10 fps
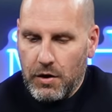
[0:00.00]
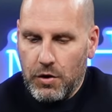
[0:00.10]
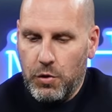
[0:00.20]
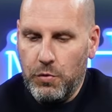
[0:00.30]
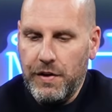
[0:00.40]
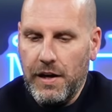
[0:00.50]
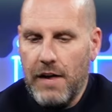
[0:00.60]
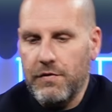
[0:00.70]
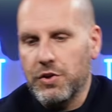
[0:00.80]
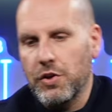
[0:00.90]
Cool thing I
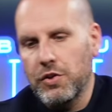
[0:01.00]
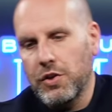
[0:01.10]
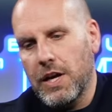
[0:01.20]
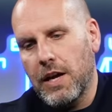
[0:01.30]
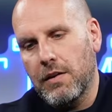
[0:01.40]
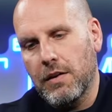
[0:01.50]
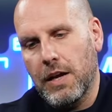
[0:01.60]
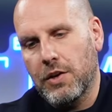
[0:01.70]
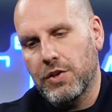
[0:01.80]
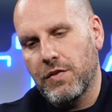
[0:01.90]
haven't shown you yet
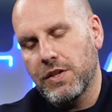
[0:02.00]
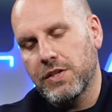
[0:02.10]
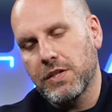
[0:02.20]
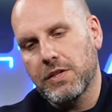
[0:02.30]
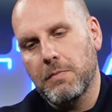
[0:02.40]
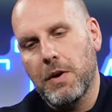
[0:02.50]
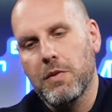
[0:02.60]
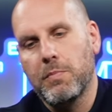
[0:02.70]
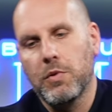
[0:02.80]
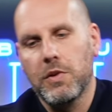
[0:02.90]
because you've only seen
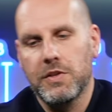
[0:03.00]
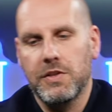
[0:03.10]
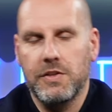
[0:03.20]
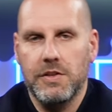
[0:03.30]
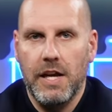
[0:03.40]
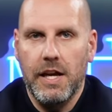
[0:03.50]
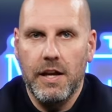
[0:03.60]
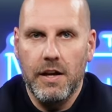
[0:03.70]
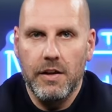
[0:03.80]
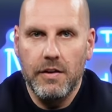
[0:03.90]
Submariner booklets. This is a
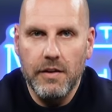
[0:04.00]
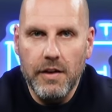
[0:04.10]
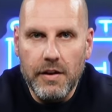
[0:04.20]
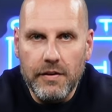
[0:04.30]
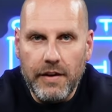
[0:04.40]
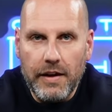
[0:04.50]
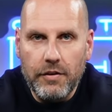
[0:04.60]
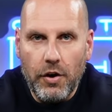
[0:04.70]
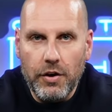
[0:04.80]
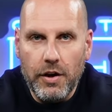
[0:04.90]

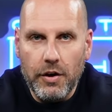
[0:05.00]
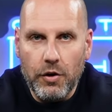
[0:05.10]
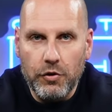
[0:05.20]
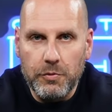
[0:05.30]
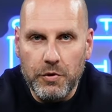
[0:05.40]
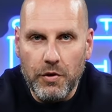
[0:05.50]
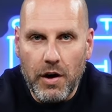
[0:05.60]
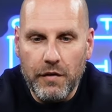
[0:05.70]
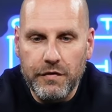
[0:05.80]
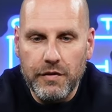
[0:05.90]
Daytona
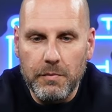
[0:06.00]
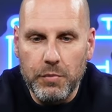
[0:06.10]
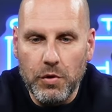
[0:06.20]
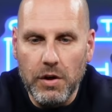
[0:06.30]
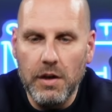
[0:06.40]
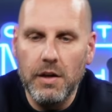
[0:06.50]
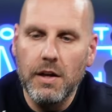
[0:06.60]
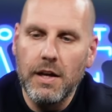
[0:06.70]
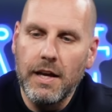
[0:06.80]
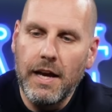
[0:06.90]
chronograph booklet.
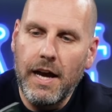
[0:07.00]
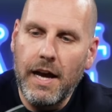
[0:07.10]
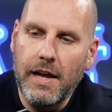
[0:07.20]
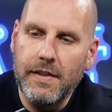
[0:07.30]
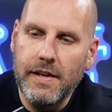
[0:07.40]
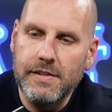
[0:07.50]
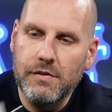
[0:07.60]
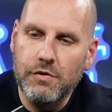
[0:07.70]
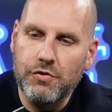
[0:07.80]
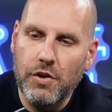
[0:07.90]
That's their
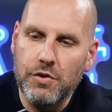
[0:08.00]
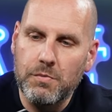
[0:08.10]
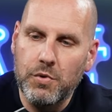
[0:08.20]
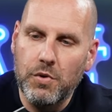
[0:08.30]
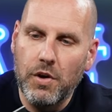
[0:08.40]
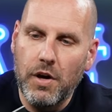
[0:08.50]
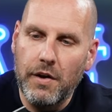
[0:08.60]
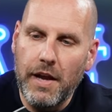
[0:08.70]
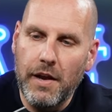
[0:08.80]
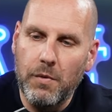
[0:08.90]
instruction booklet on
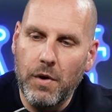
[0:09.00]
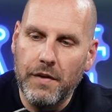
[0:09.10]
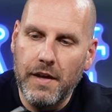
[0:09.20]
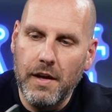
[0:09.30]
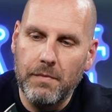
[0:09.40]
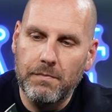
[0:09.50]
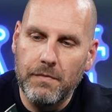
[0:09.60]
how to work their